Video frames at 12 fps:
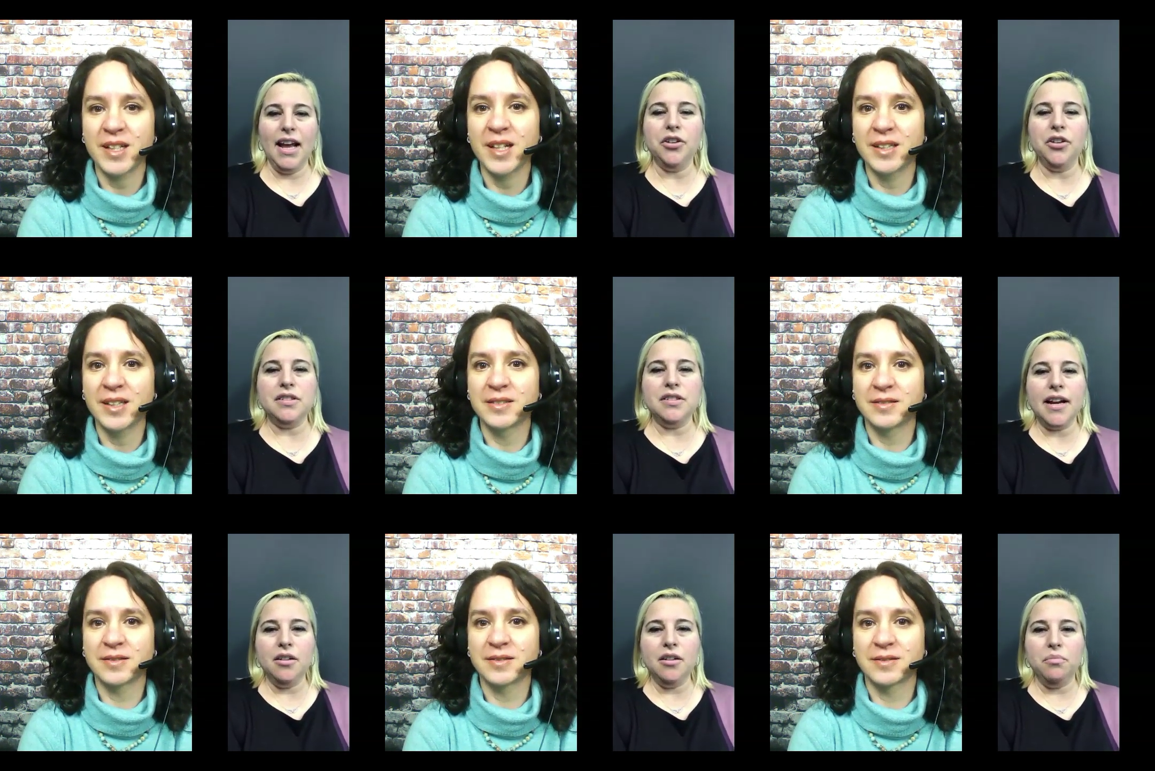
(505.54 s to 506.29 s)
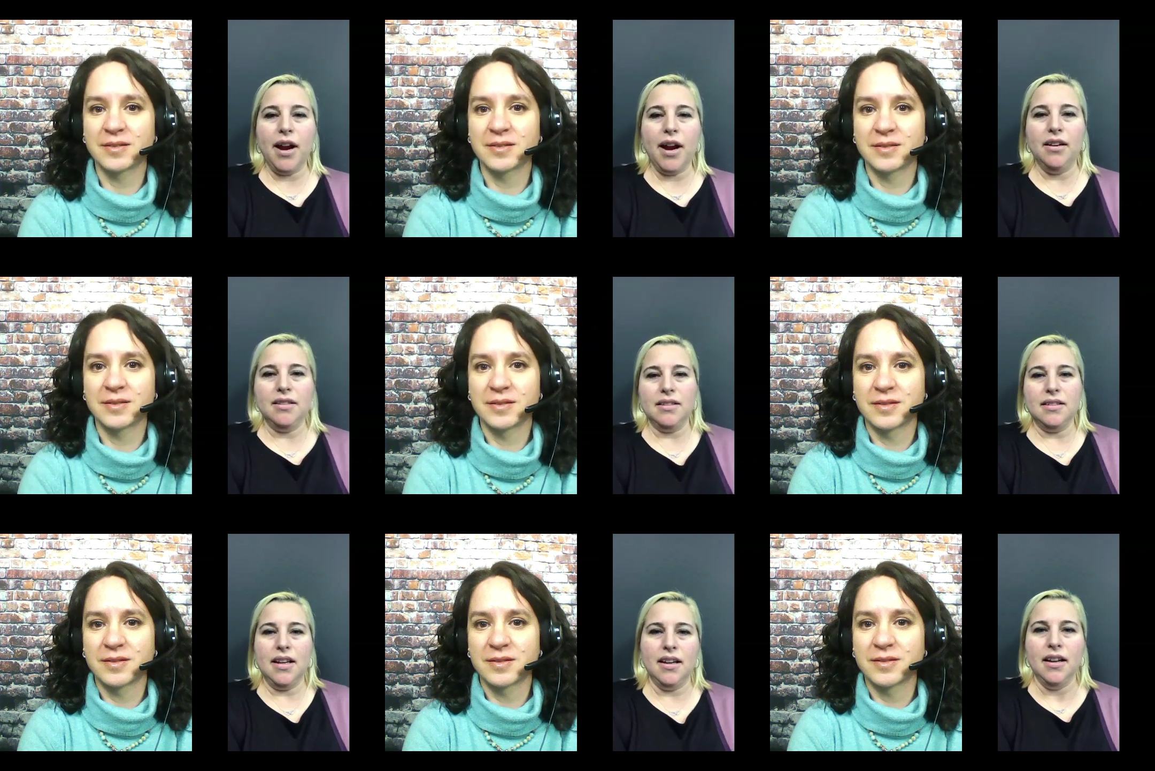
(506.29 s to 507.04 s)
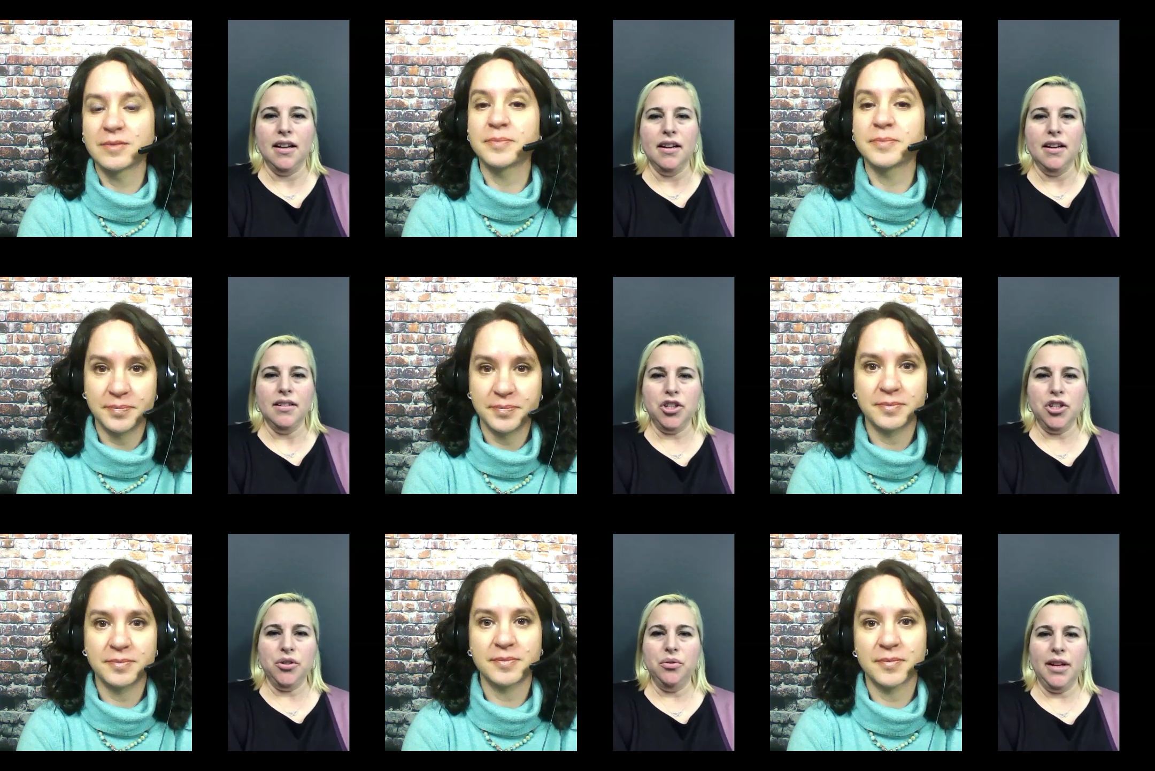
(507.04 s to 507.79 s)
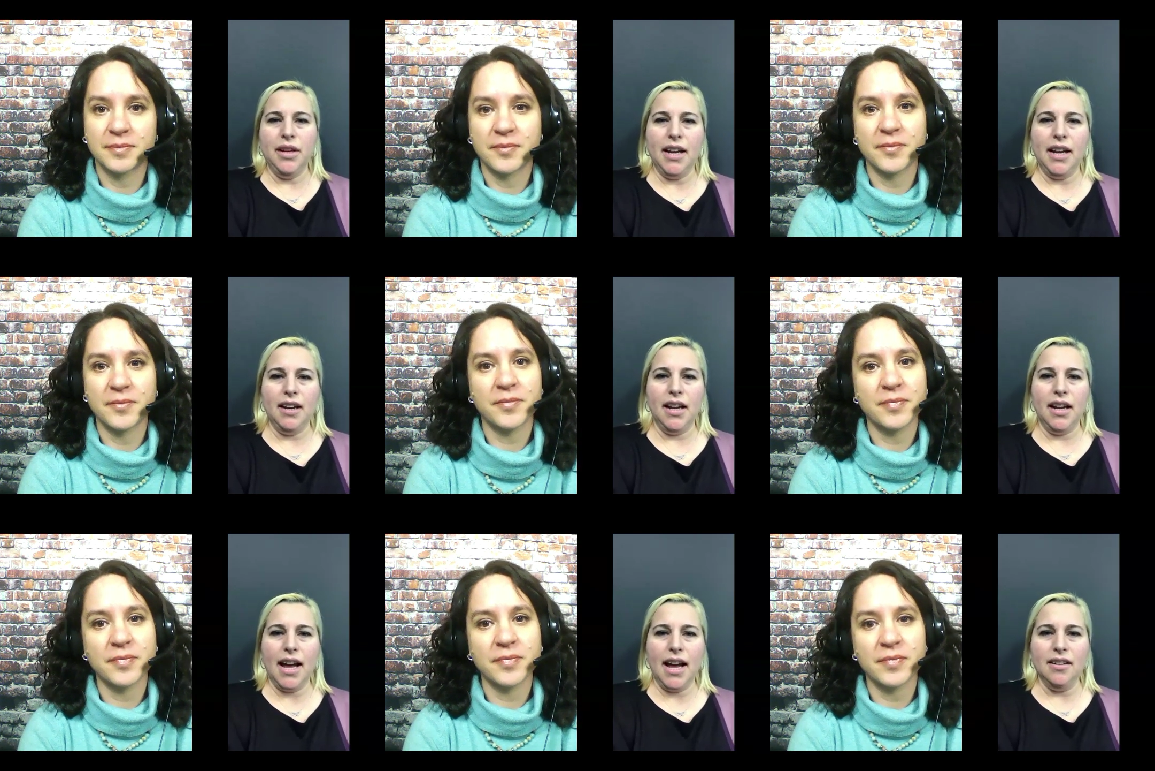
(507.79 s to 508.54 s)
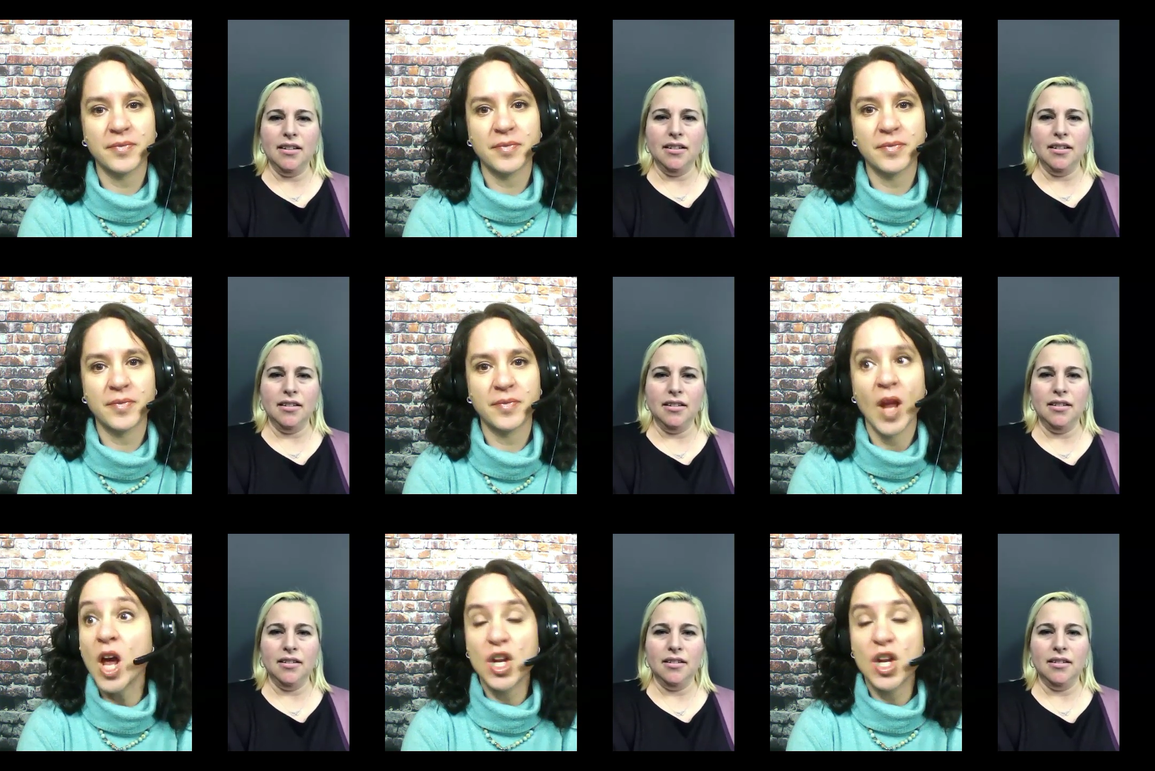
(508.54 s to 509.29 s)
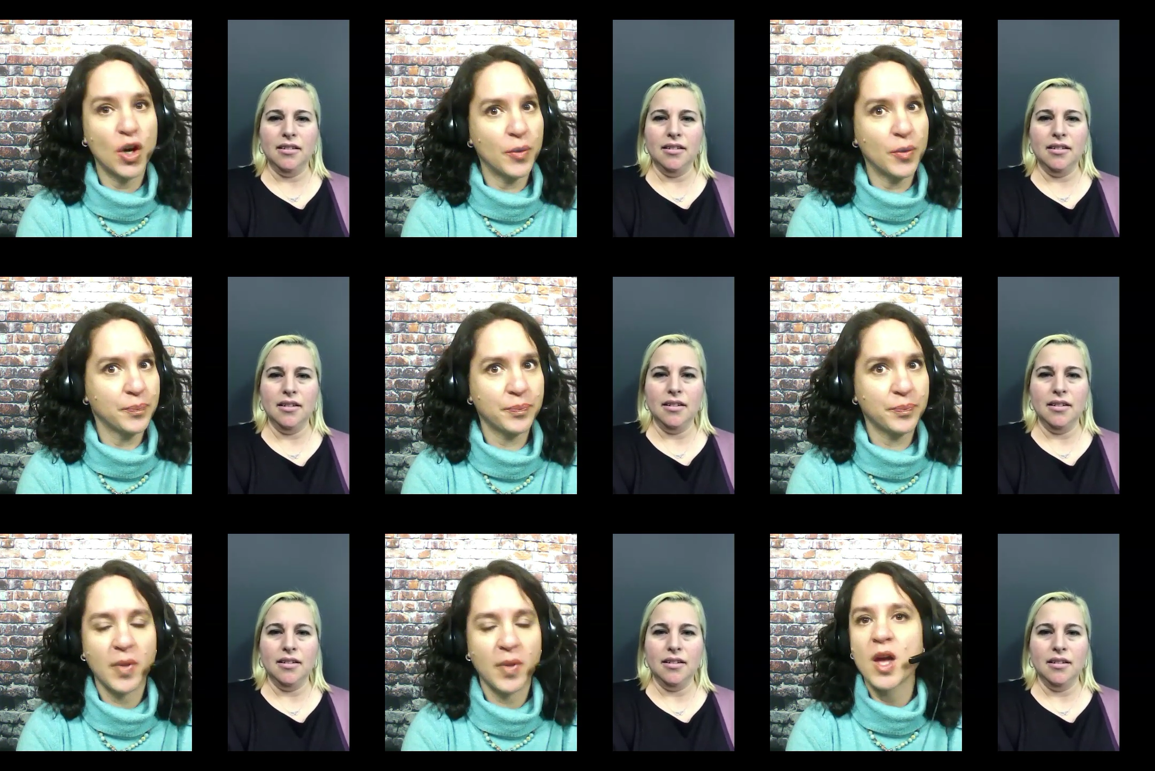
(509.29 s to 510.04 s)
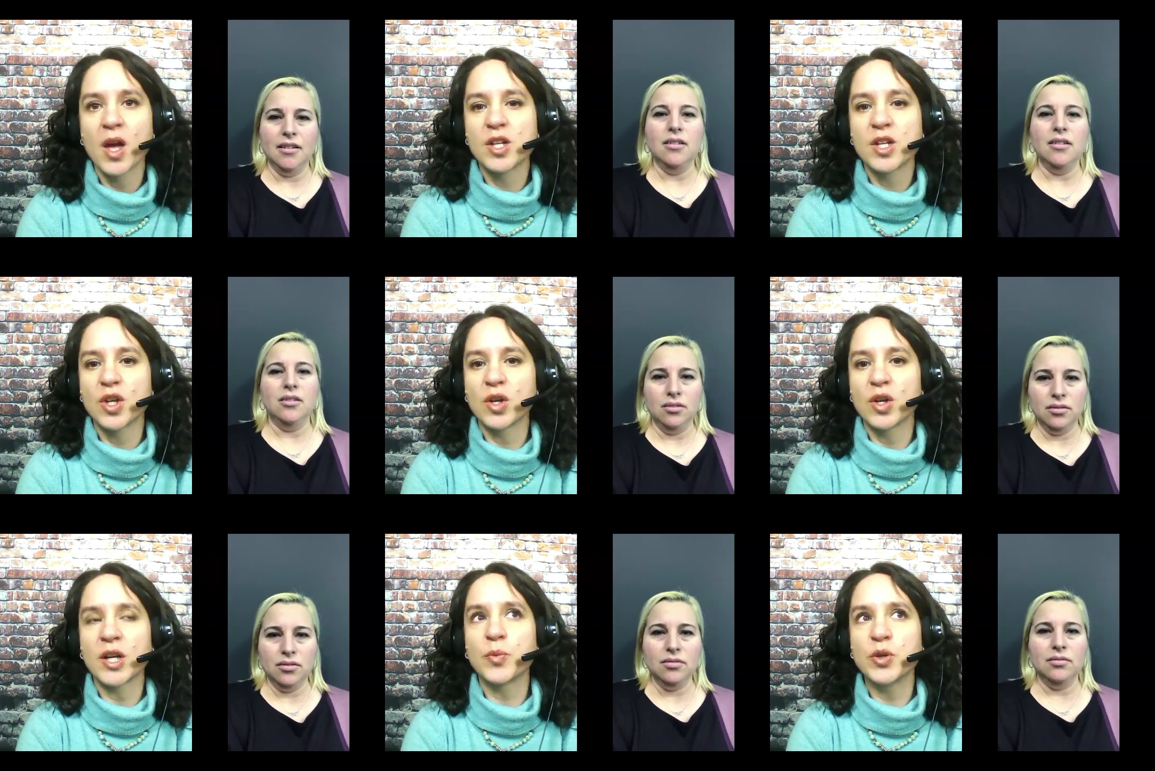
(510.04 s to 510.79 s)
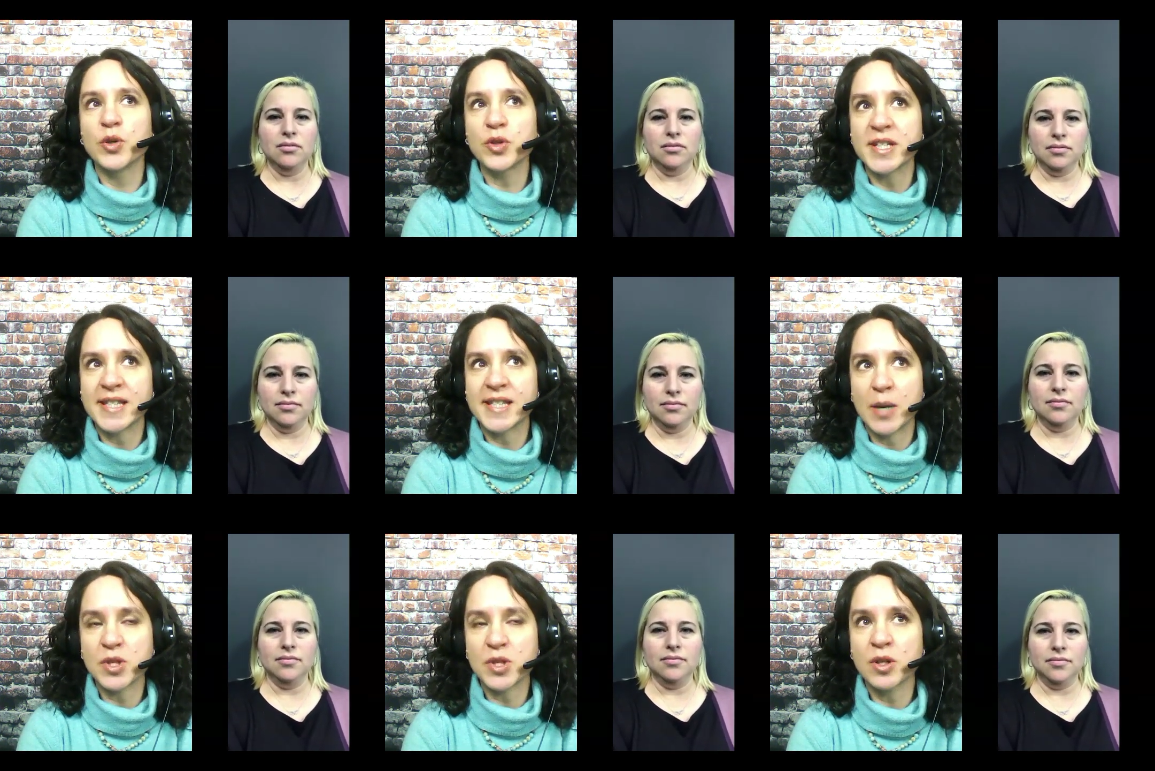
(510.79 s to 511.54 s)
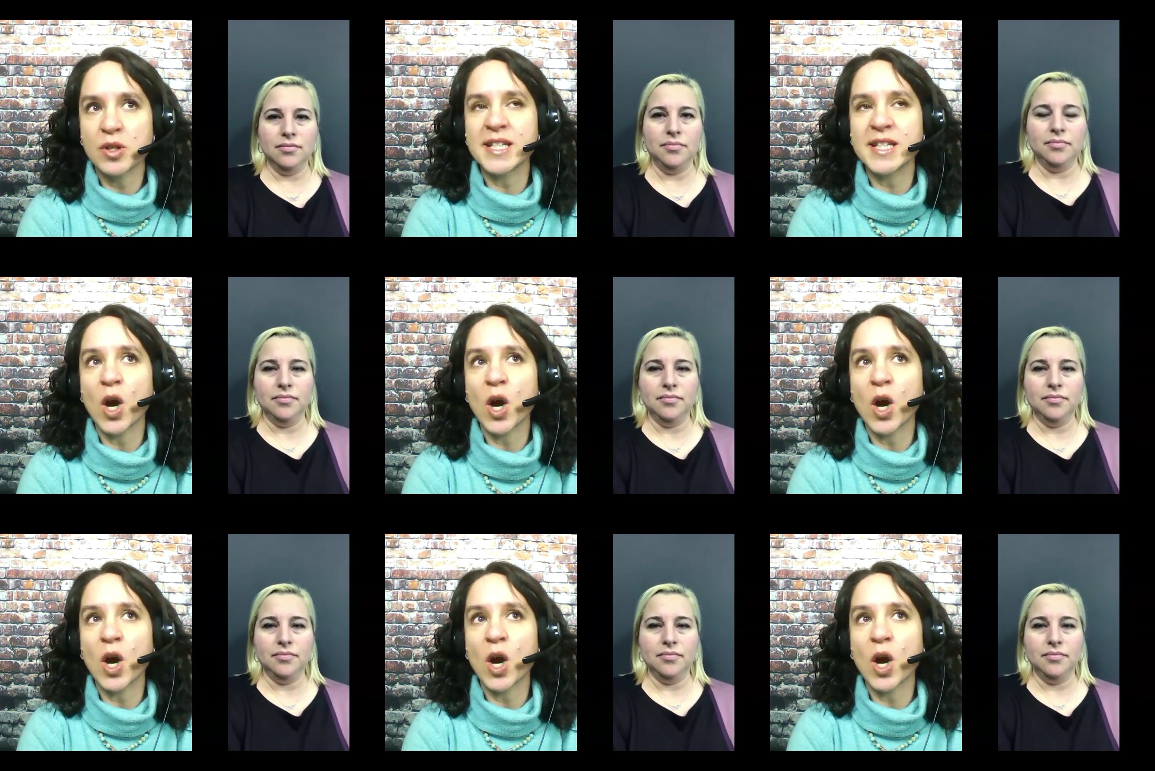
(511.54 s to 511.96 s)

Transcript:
Speaker 1: pregnancy, did you get it again?
Speaker 2: No, no, like we knew the symptoms. The only thing I